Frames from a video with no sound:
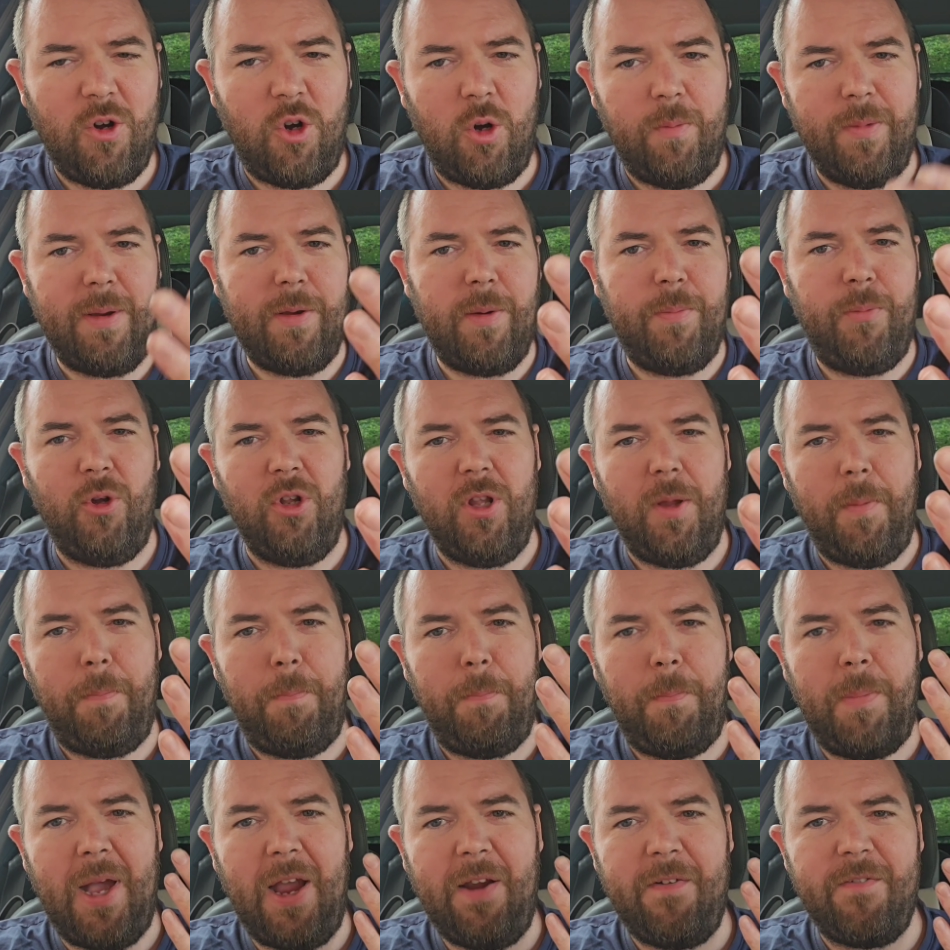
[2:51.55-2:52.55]
or maybe pull it
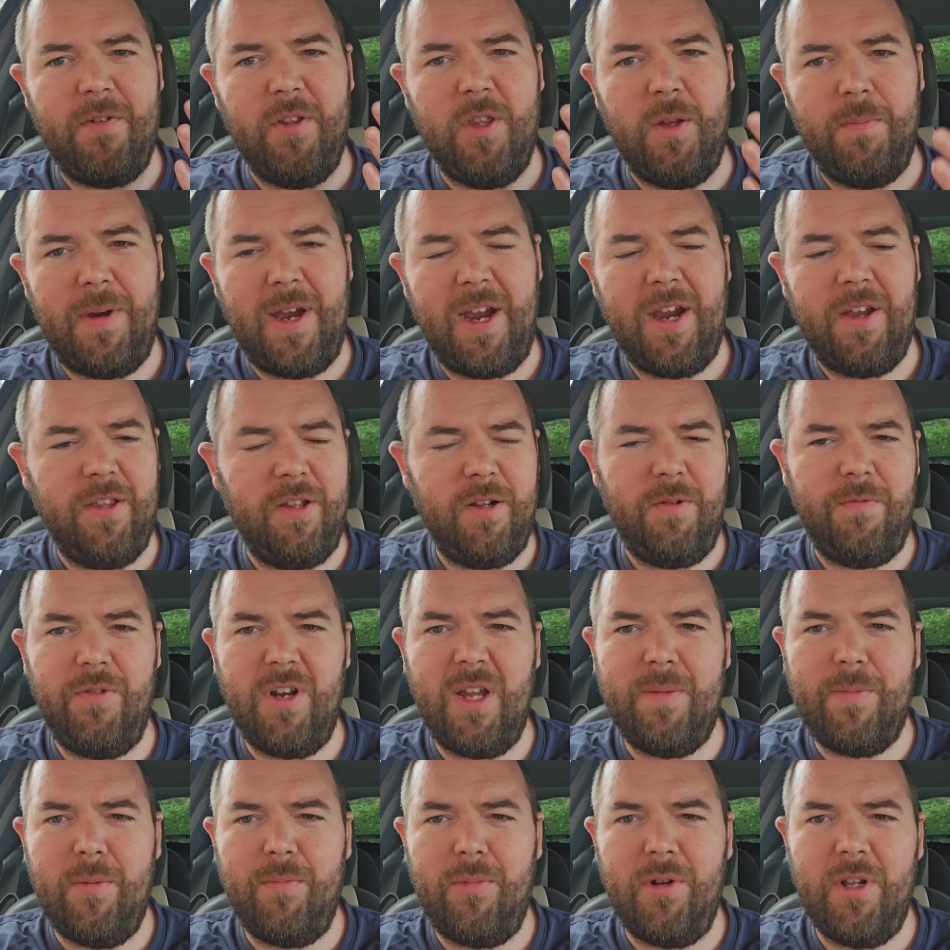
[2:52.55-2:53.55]
back from the back of the
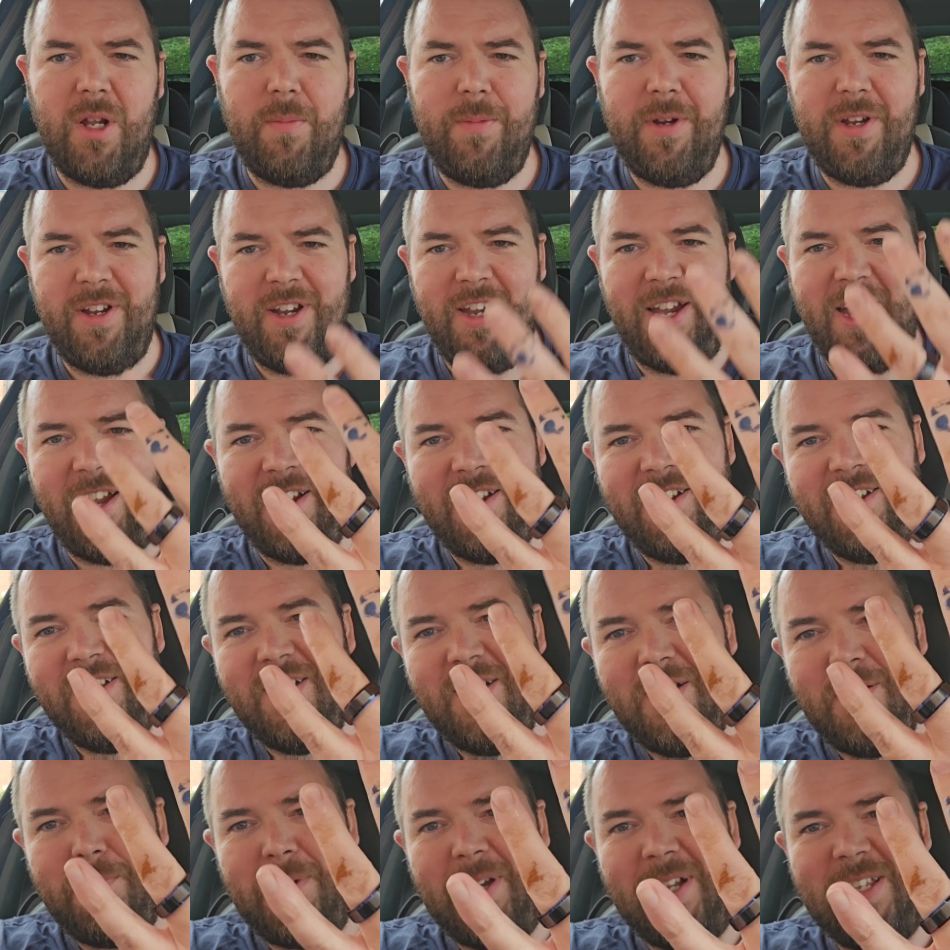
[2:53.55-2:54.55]
rear bumper a little bit.
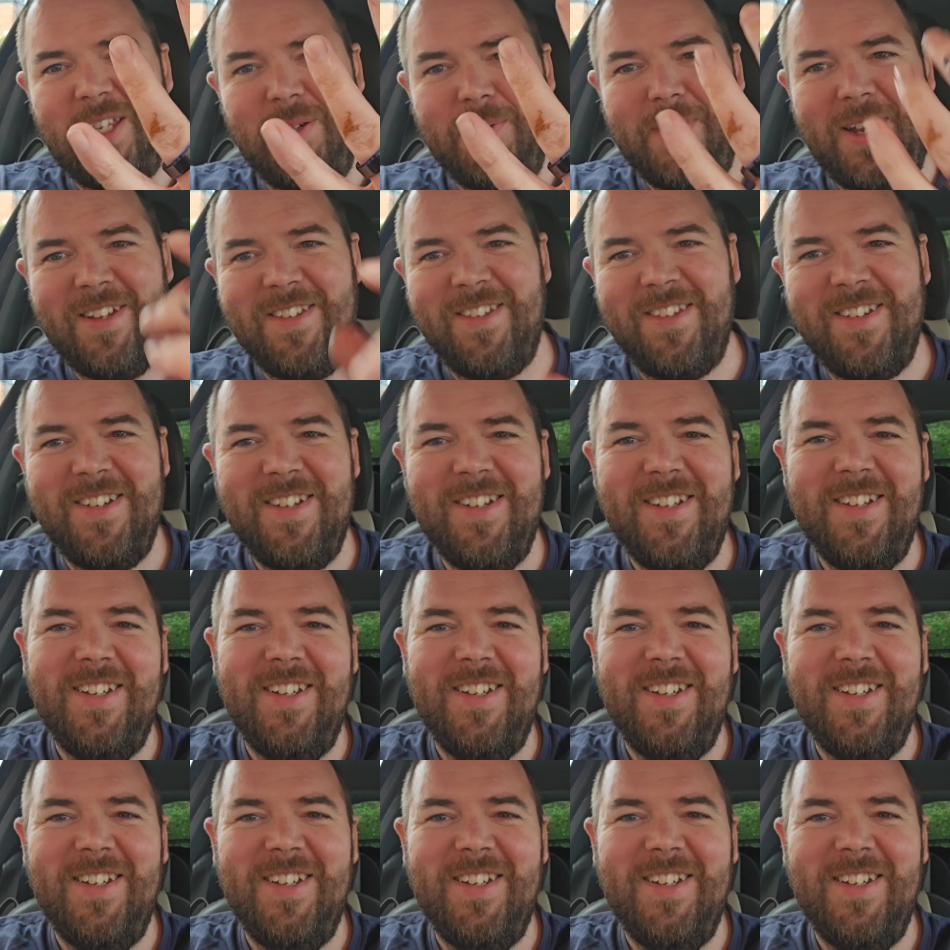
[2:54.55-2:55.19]
Paint on my hands.